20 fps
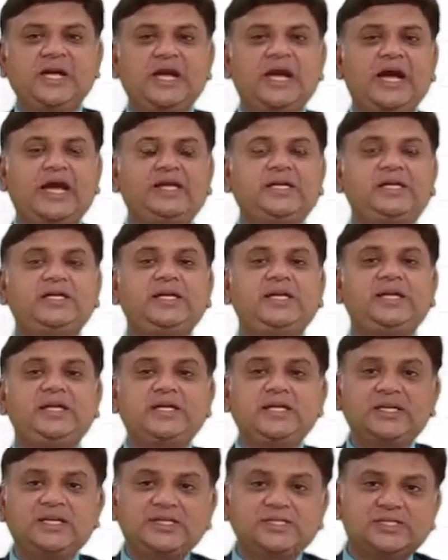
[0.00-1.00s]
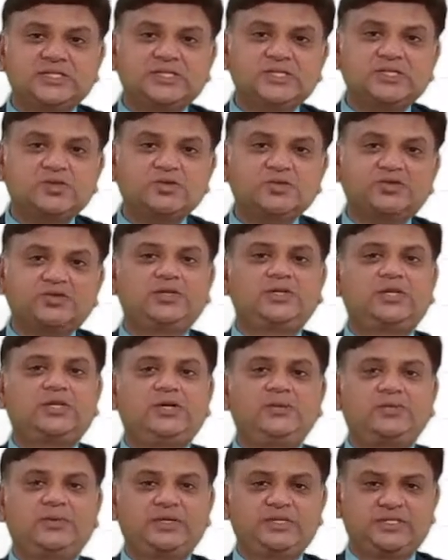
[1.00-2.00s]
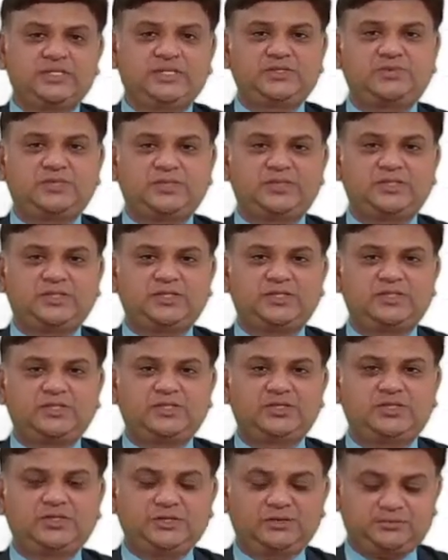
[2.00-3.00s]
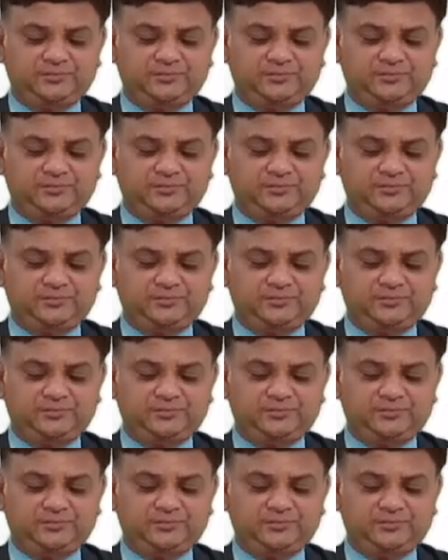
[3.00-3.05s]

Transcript: and it increases to 13.6%.